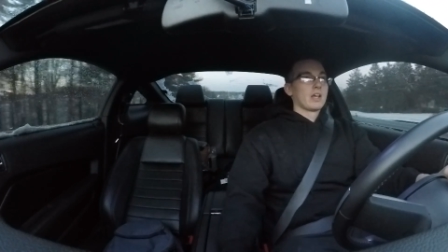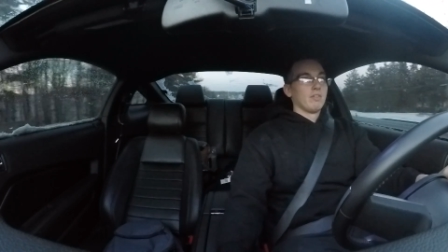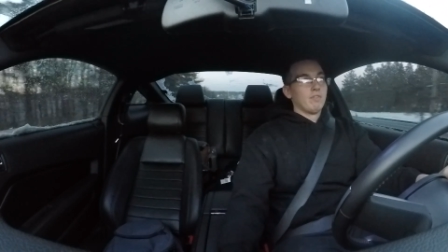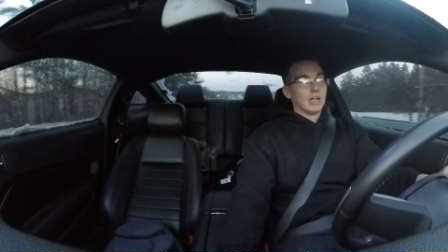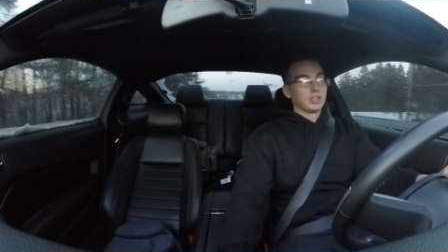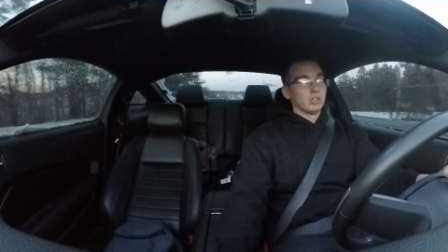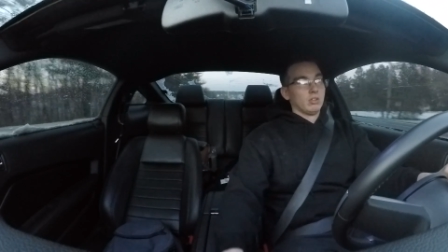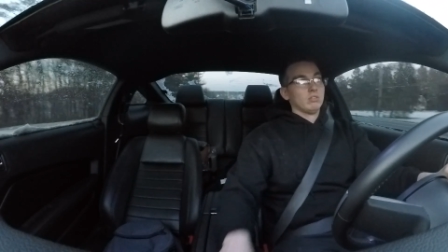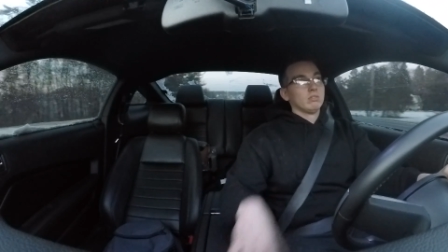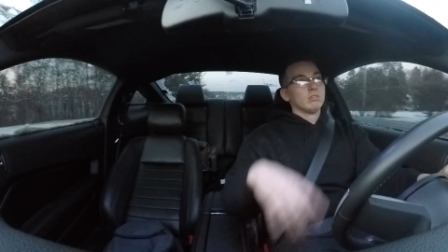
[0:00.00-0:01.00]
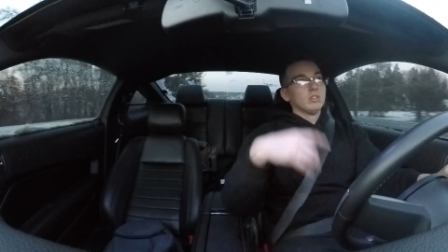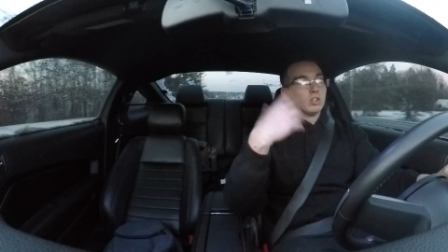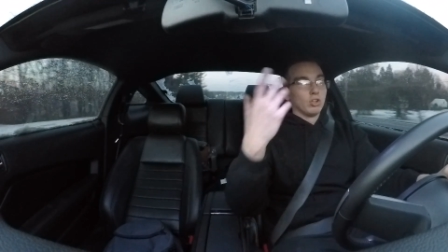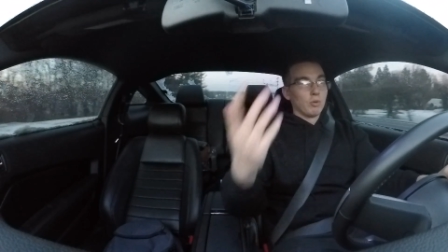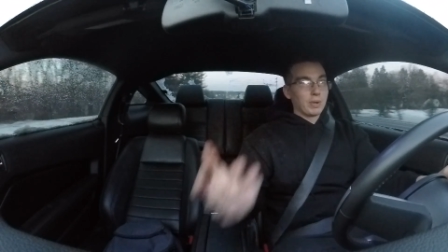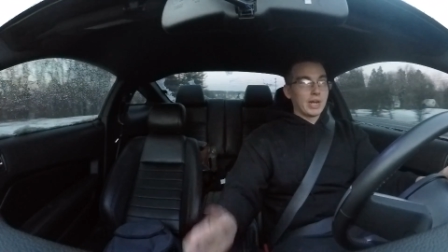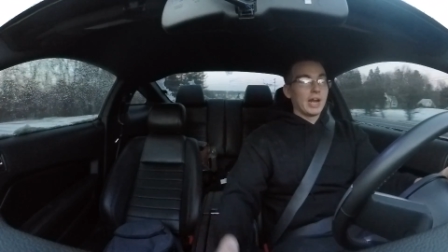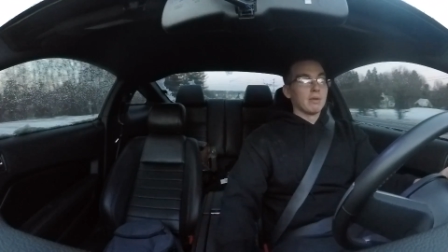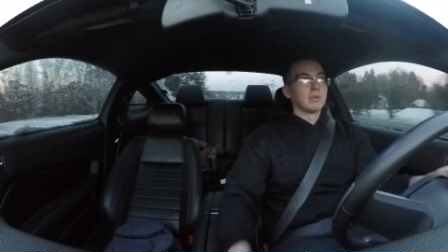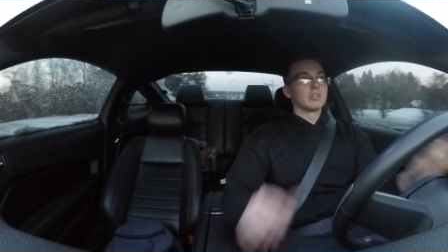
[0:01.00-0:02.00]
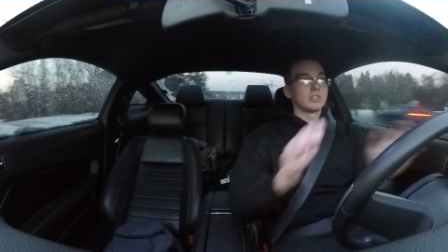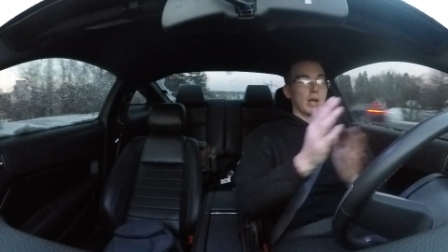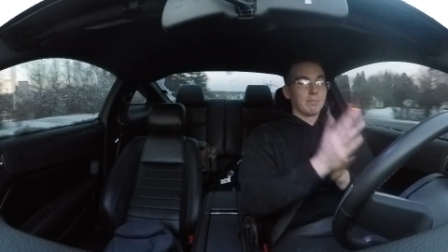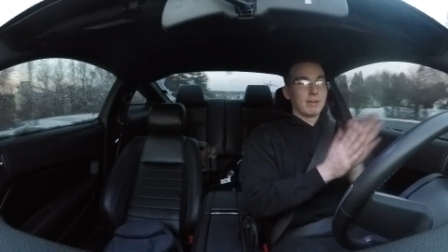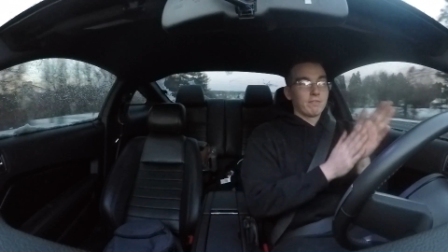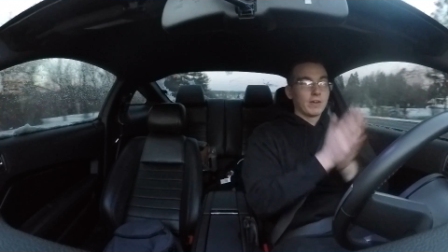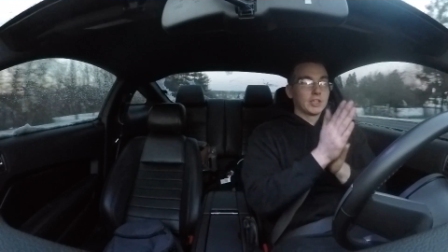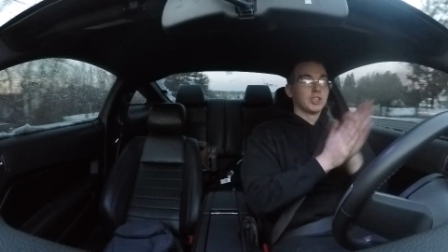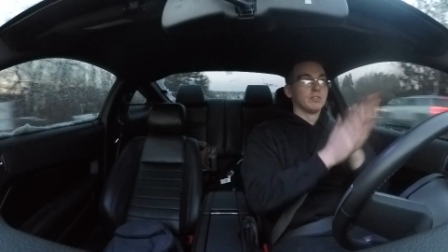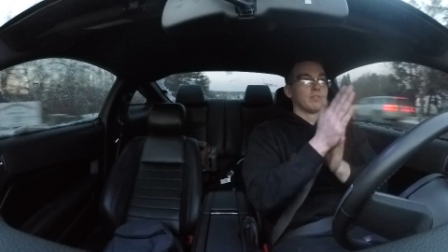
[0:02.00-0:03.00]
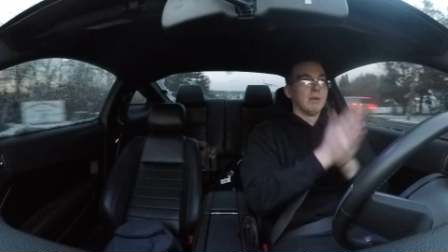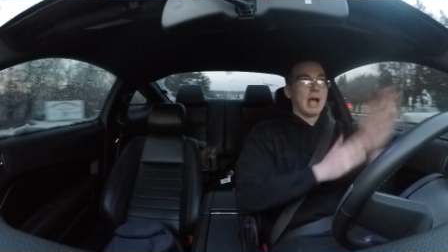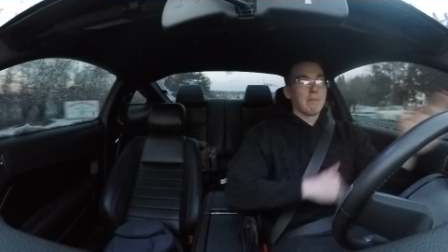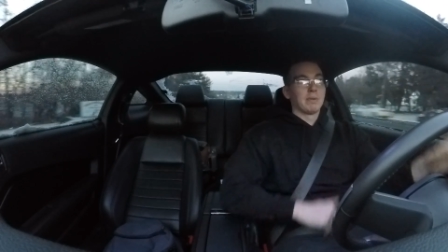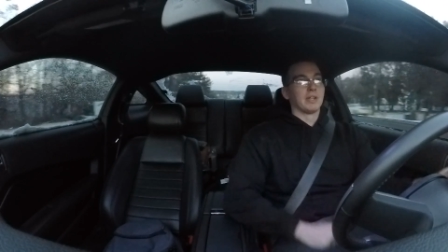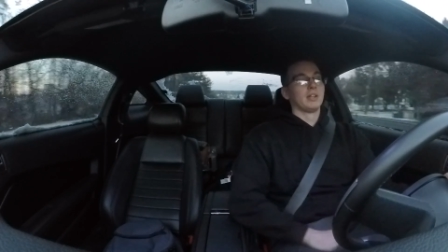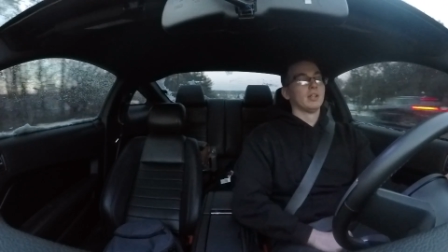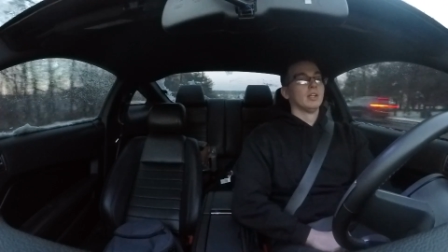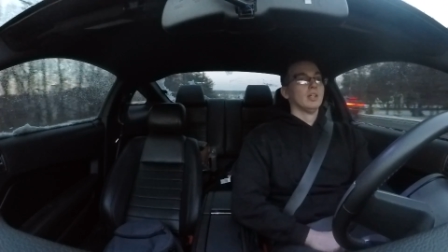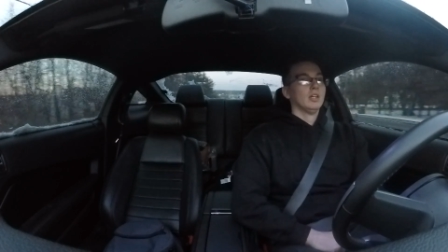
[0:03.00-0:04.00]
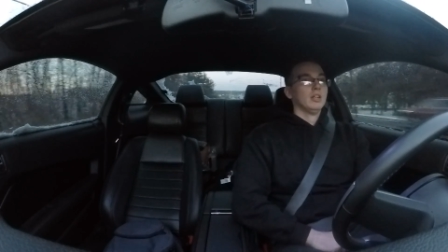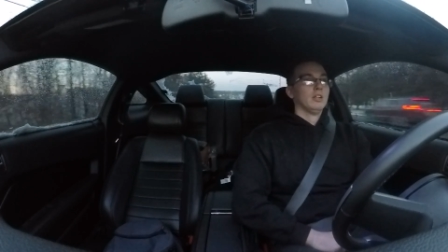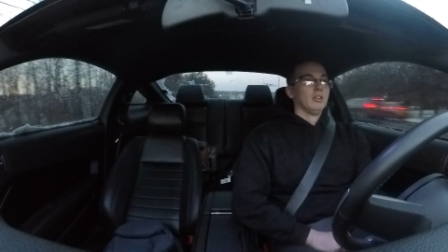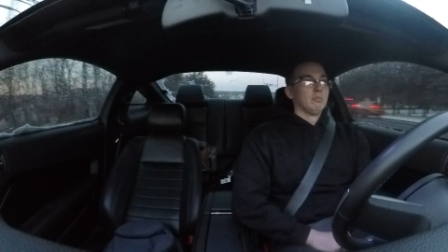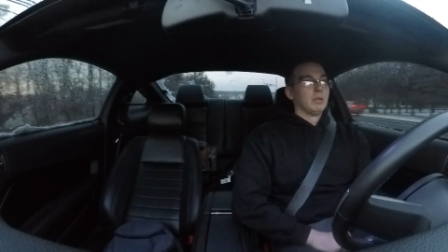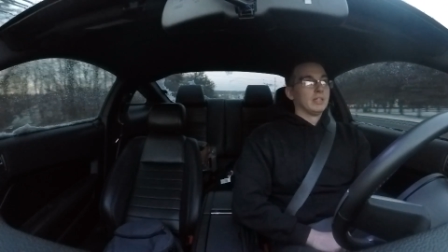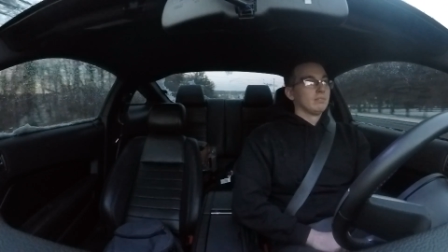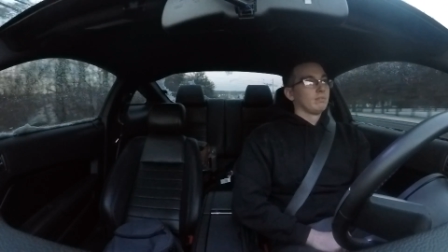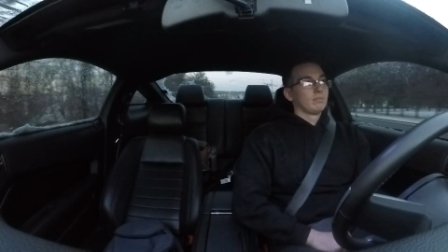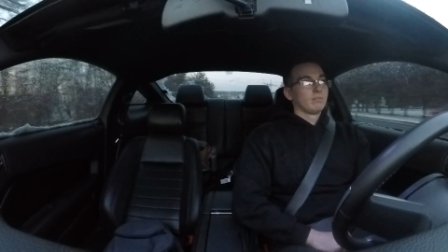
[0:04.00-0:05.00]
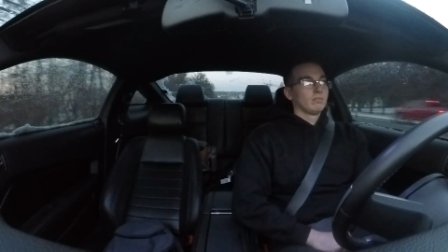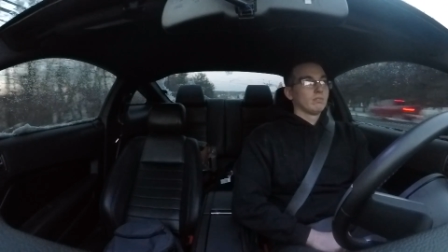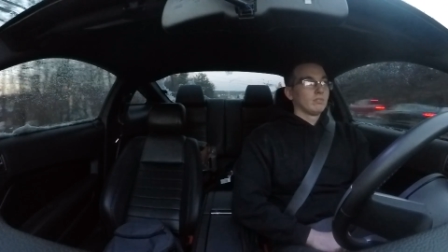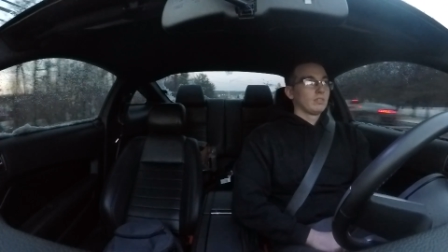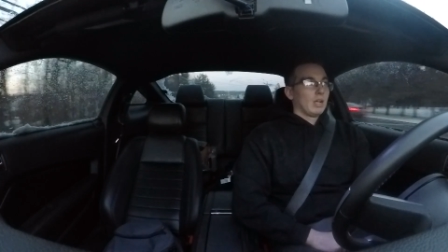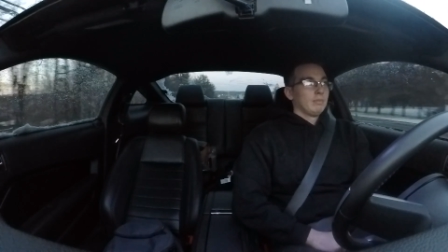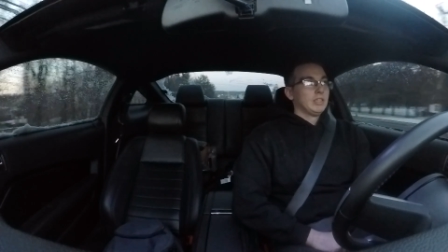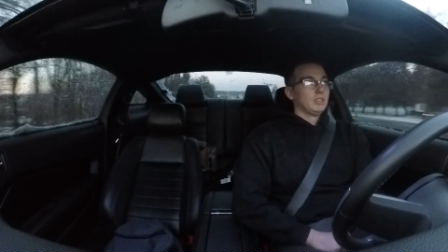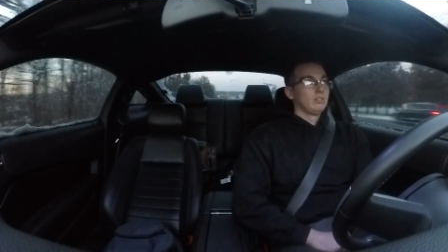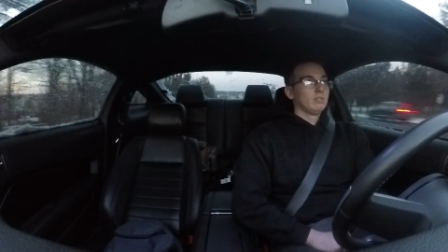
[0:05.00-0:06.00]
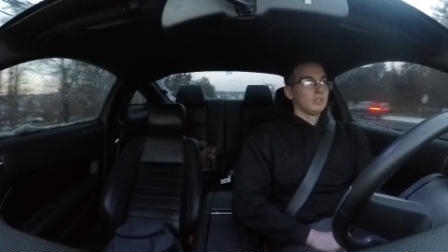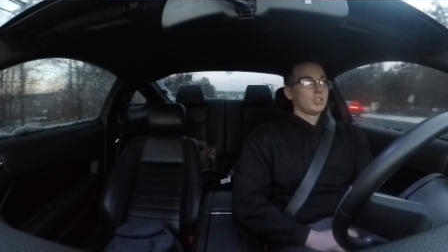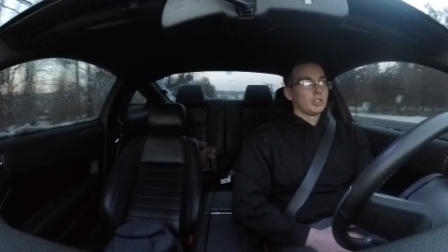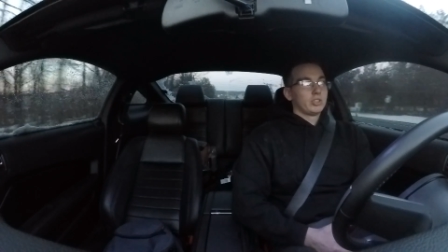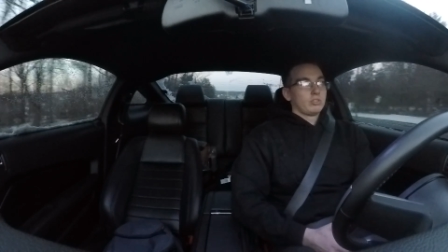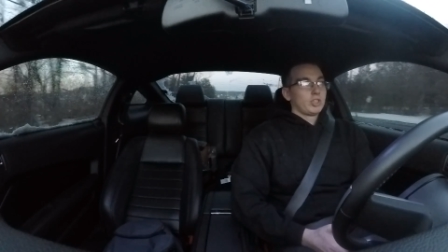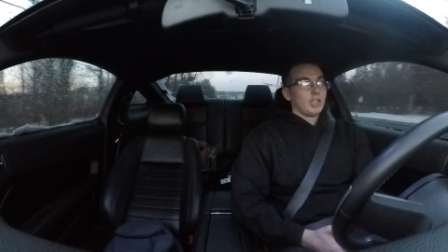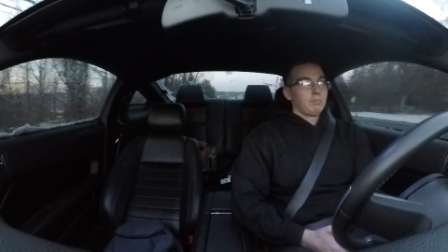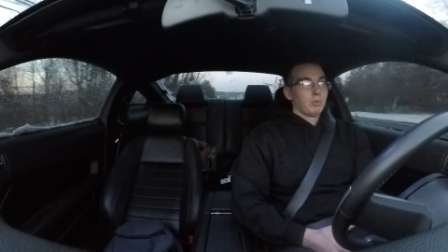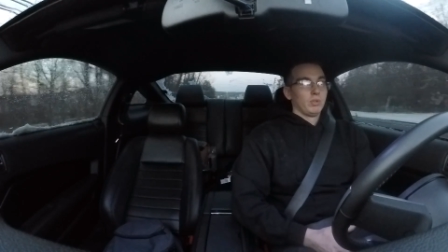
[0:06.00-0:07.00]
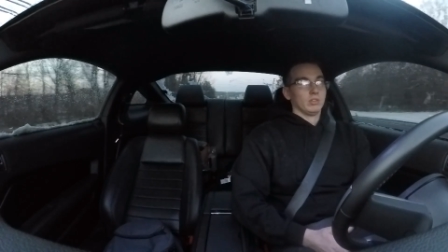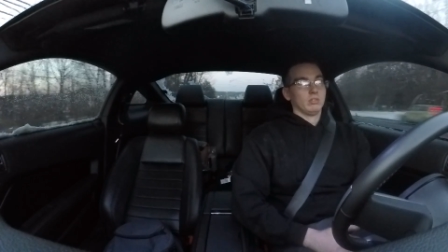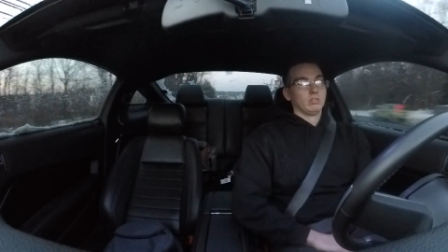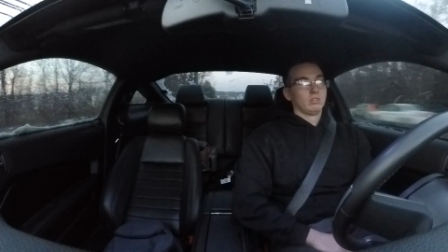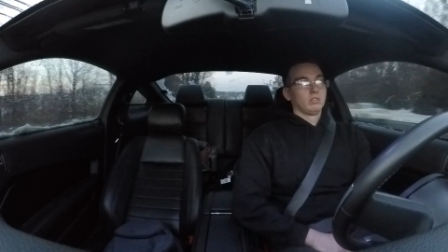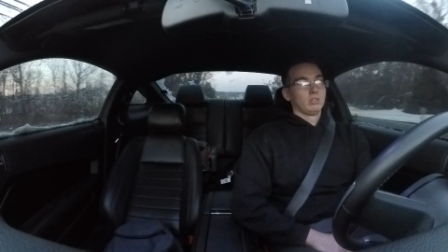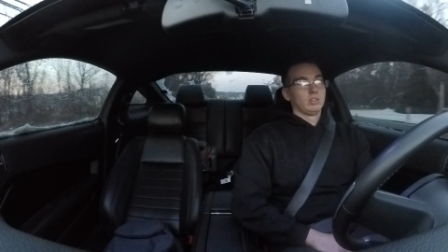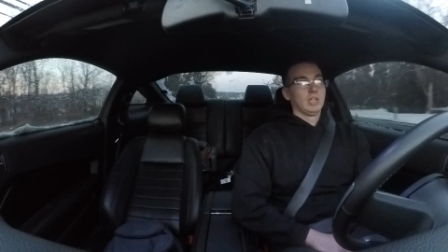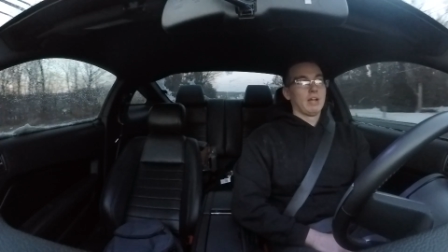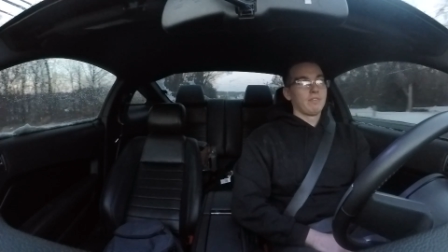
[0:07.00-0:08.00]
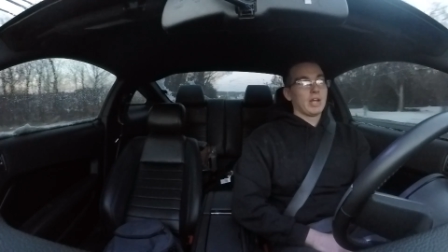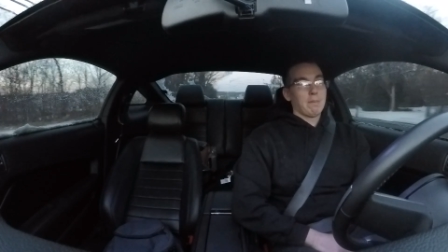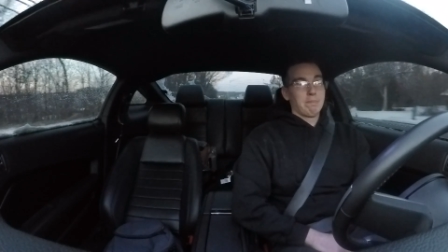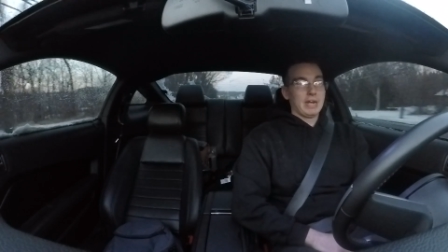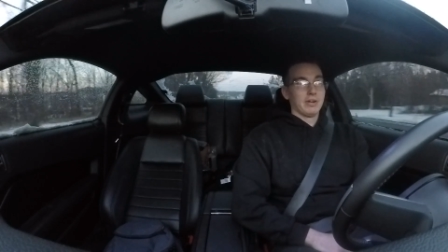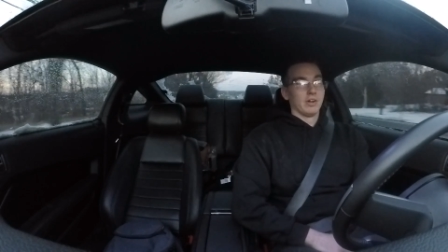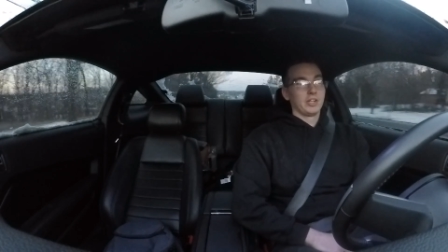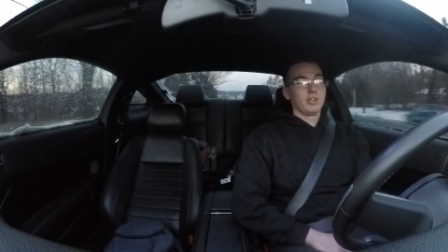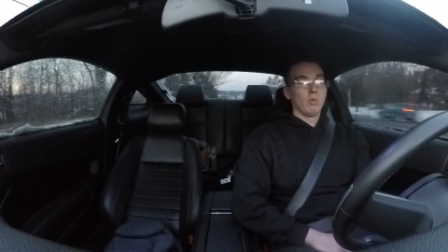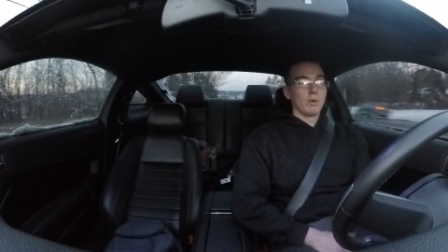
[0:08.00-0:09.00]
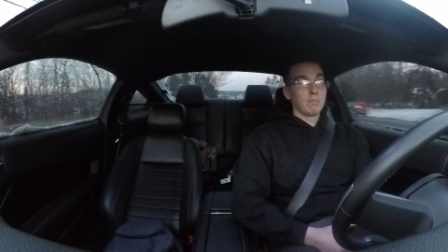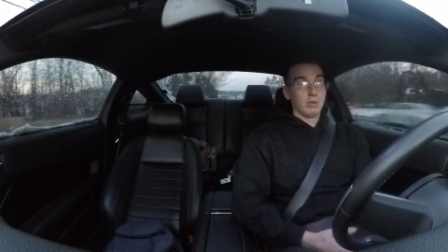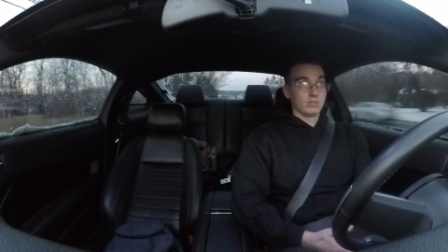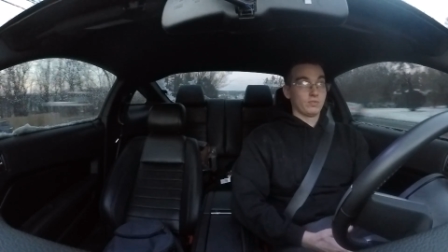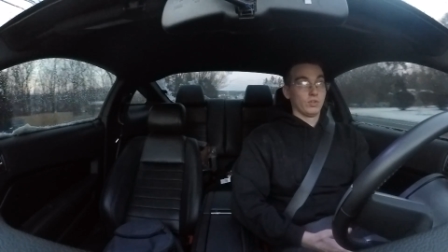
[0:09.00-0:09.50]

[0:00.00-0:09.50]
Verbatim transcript: Conventional, lubricate them and it'll stop that friction from happening. But, I mean, it's just cheap oil. Now, if you got a beater and you don't want to put